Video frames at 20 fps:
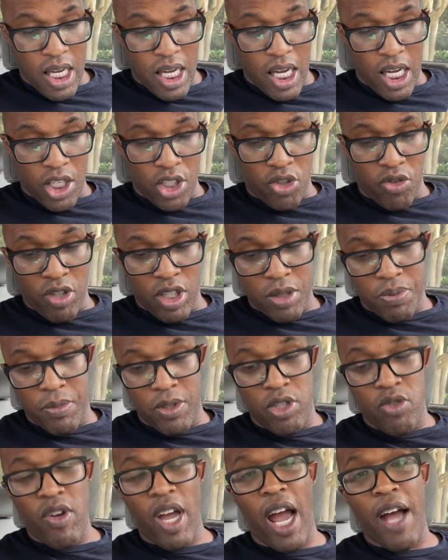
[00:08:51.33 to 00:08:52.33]
And trust me,
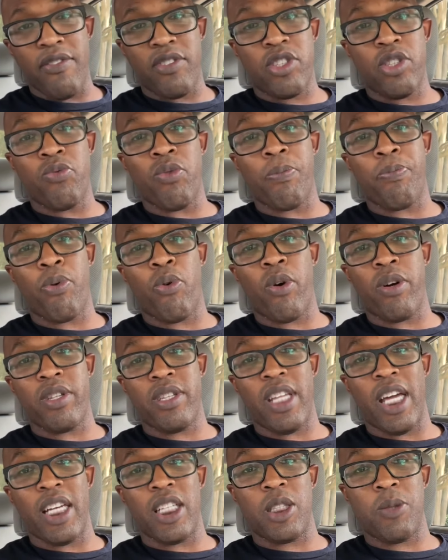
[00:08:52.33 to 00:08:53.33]
you have to report
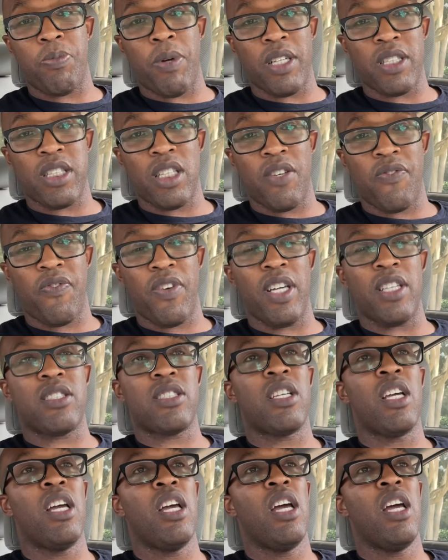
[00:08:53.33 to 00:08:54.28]
that, especially if it's